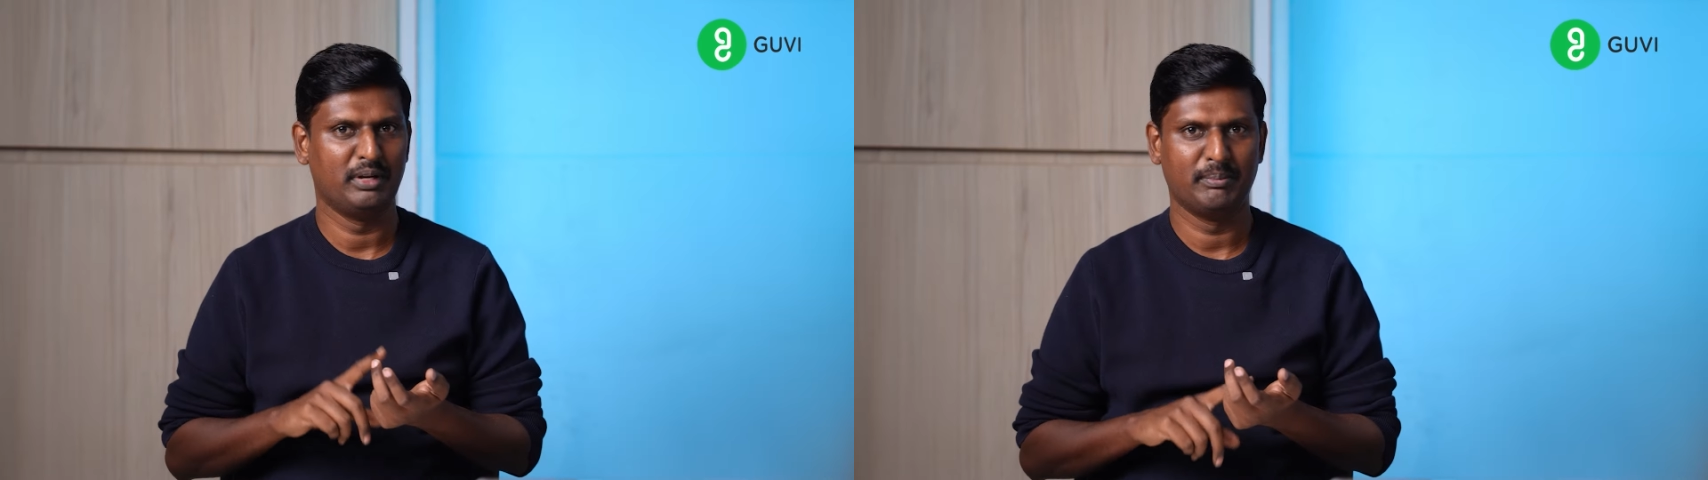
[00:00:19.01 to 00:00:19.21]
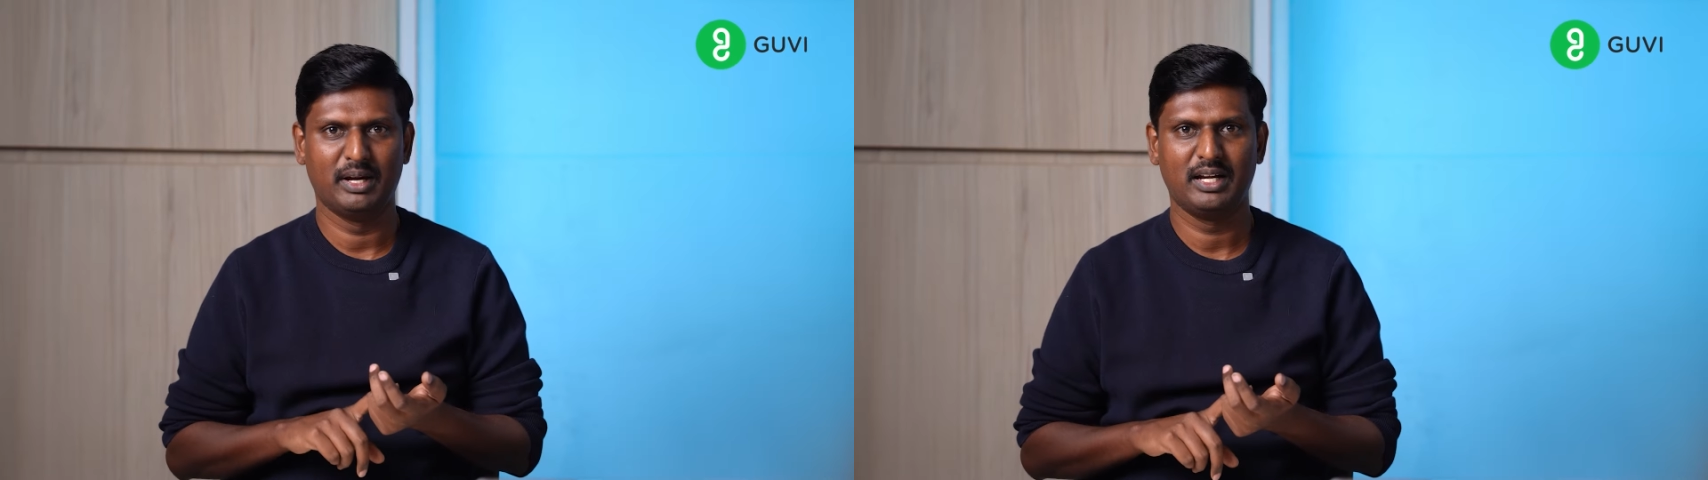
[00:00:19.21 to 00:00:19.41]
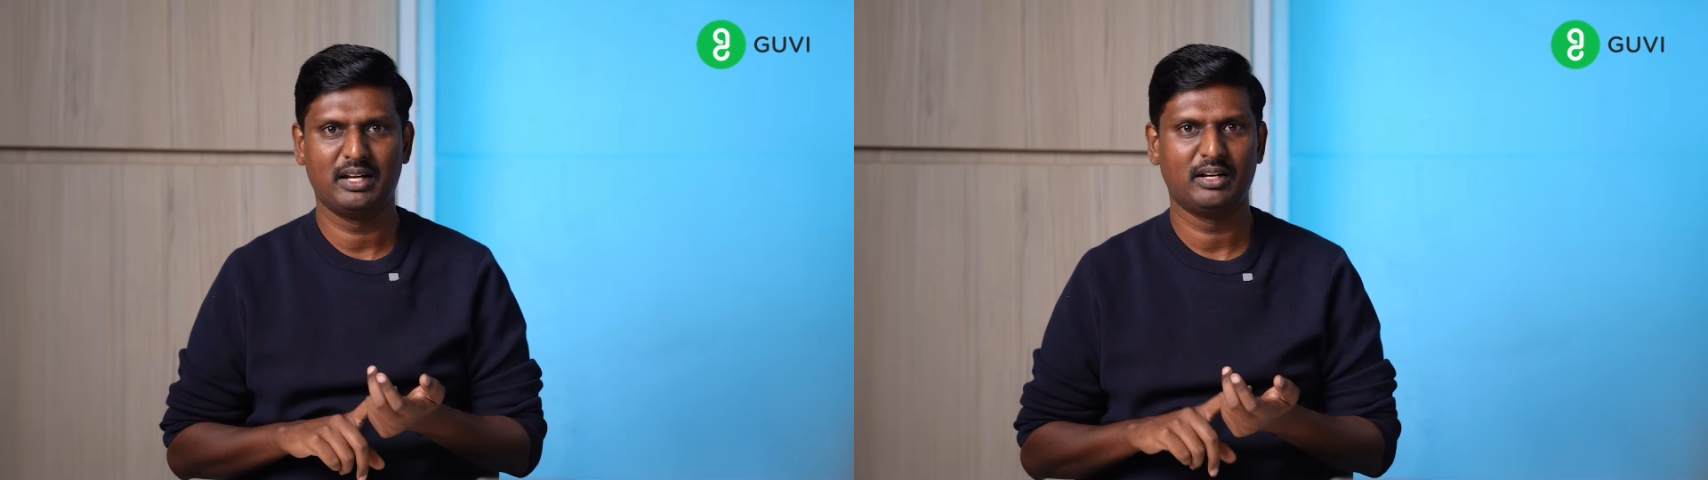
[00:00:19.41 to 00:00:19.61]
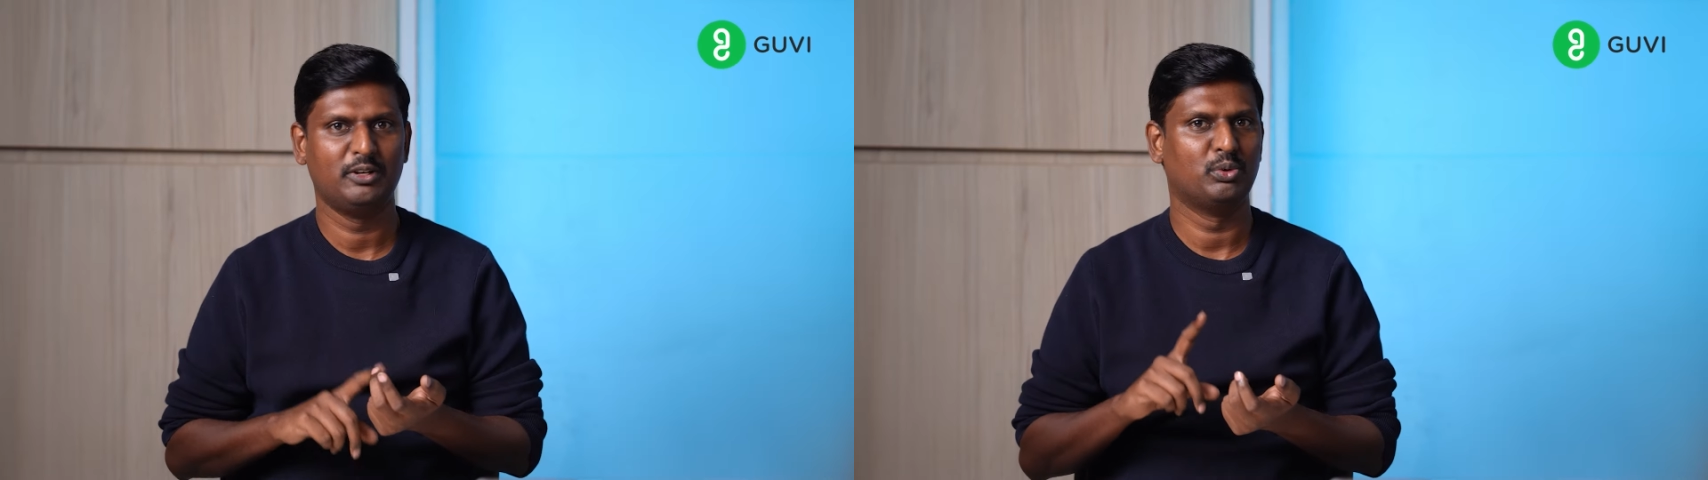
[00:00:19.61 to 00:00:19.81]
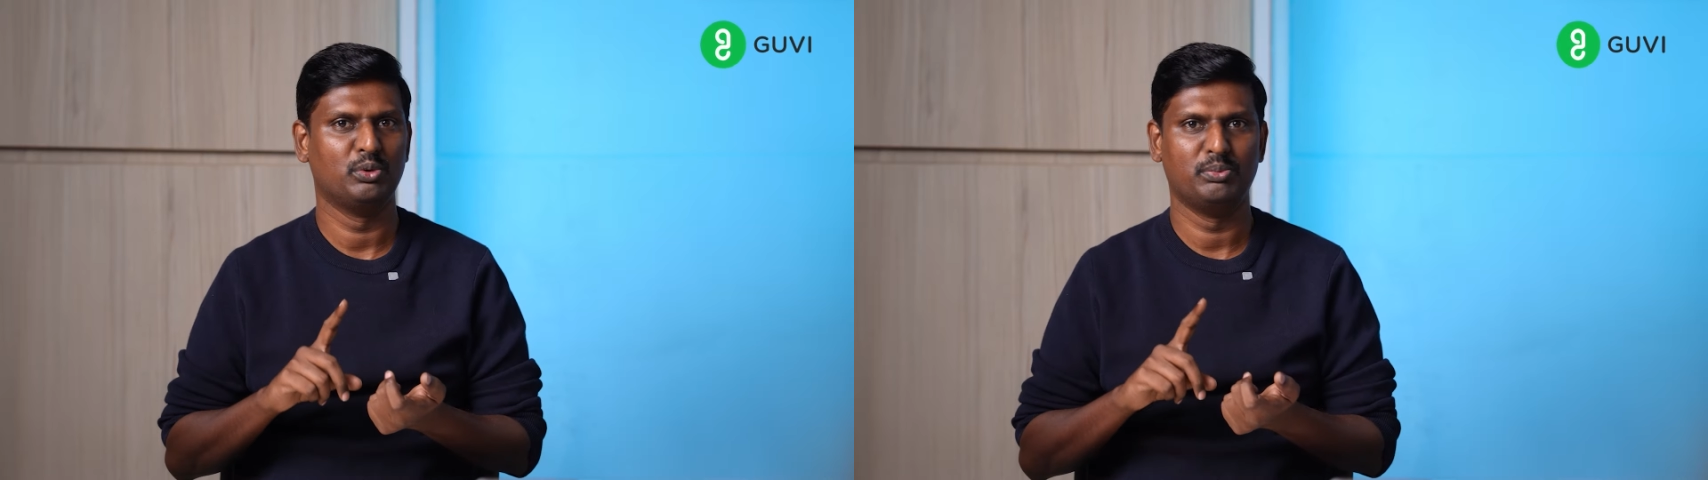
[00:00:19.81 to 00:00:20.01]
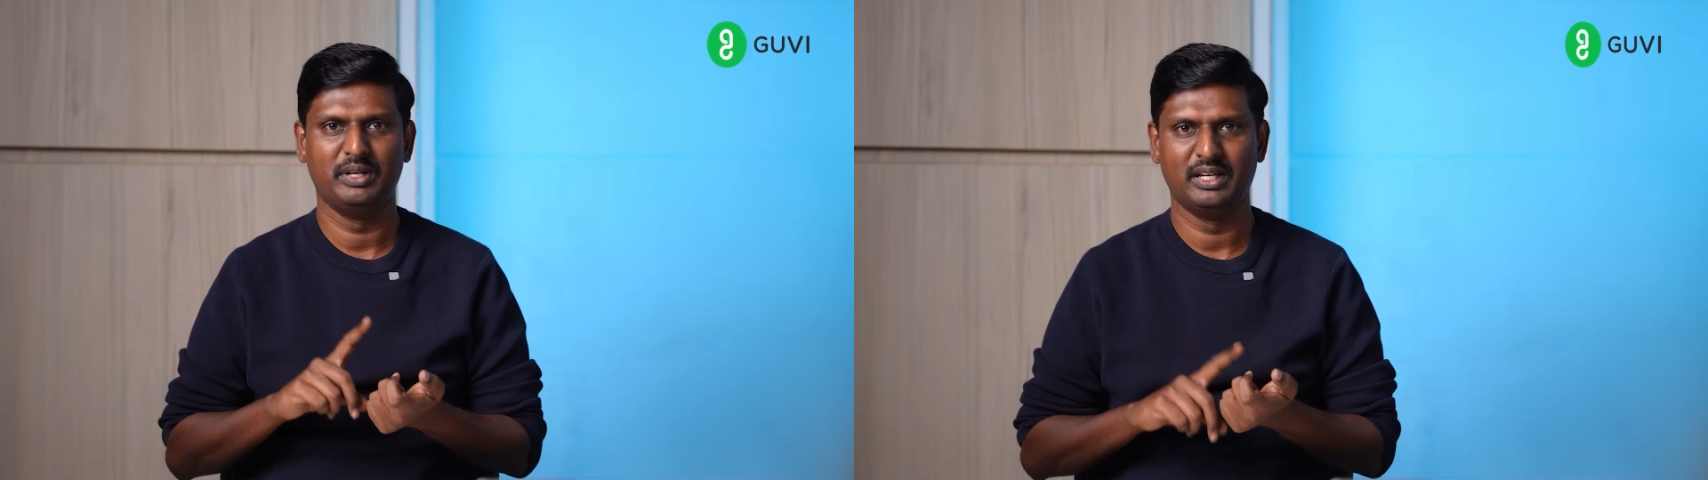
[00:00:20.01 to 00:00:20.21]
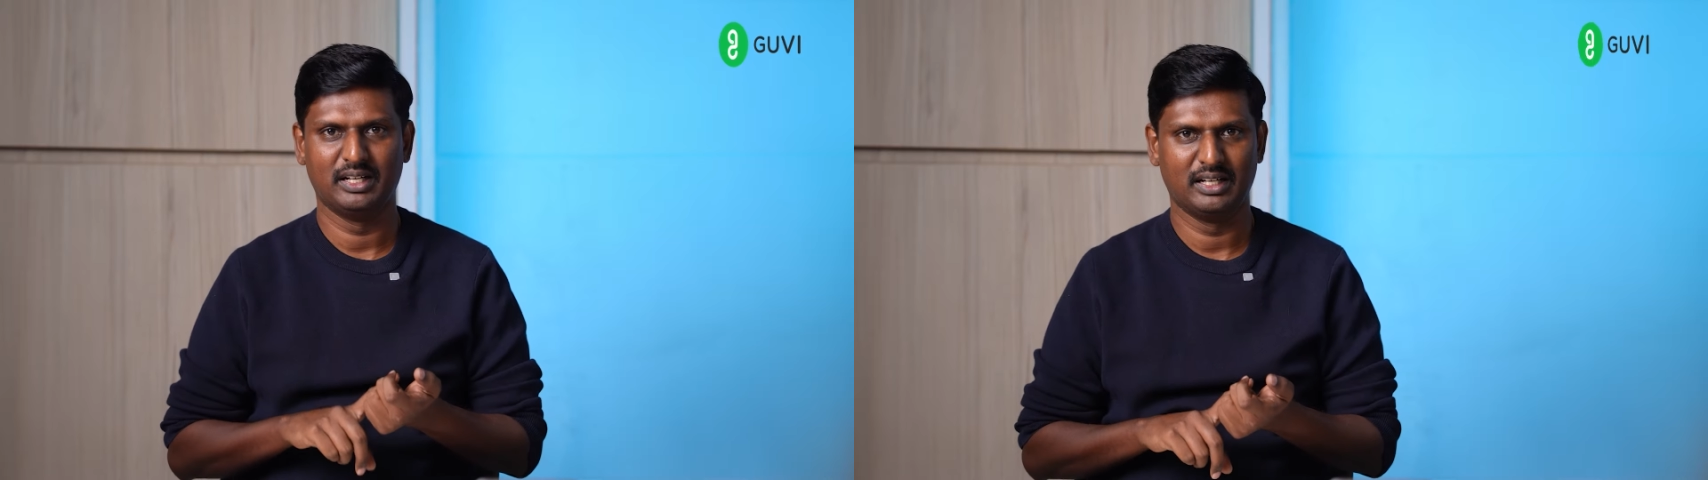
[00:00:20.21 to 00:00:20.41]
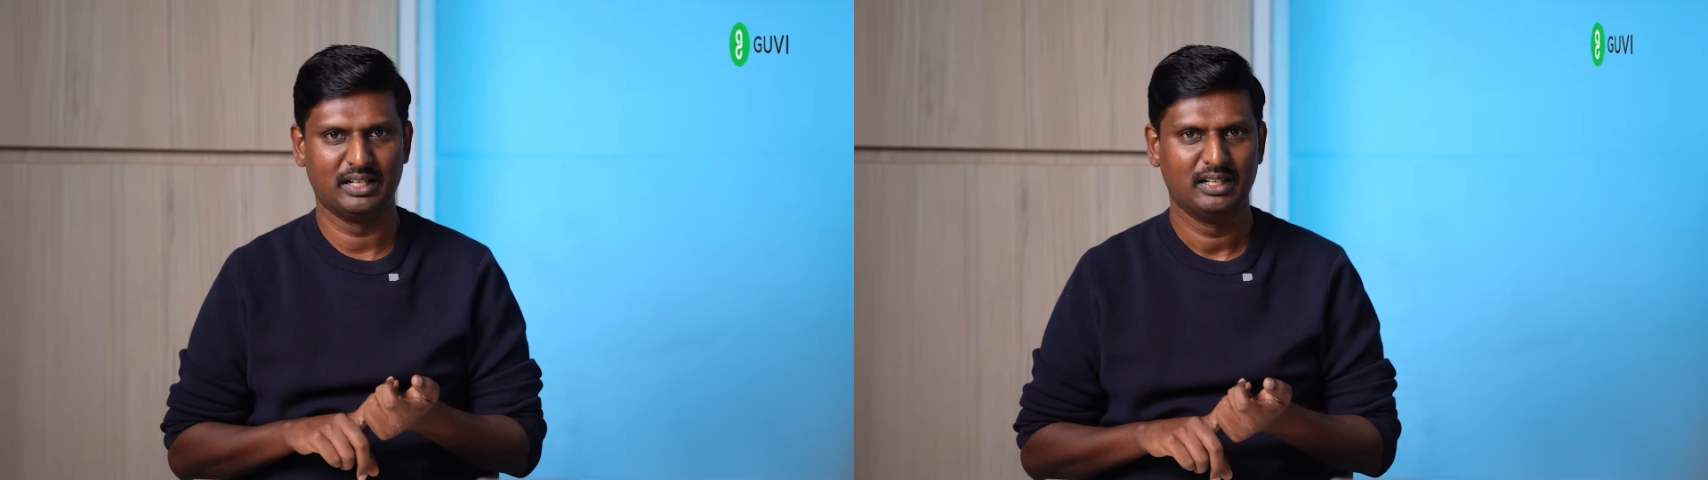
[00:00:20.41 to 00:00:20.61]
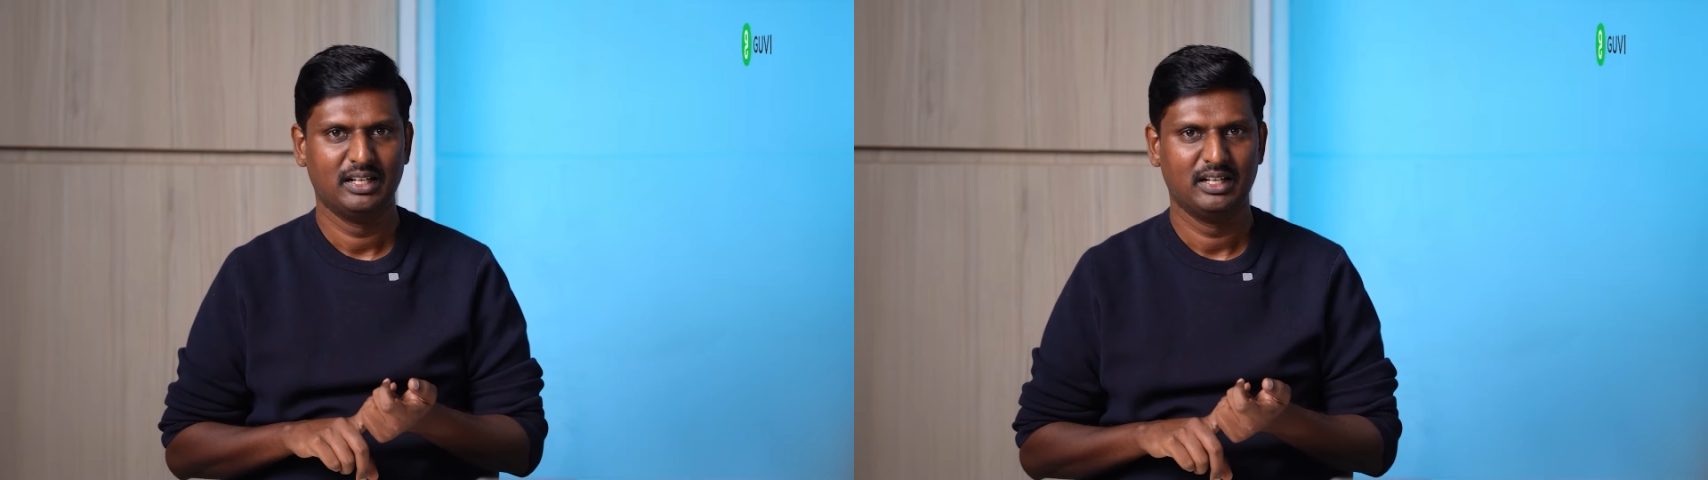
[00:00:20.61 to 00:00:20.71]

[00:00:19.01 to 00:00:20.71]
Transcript: a mentor, you could be a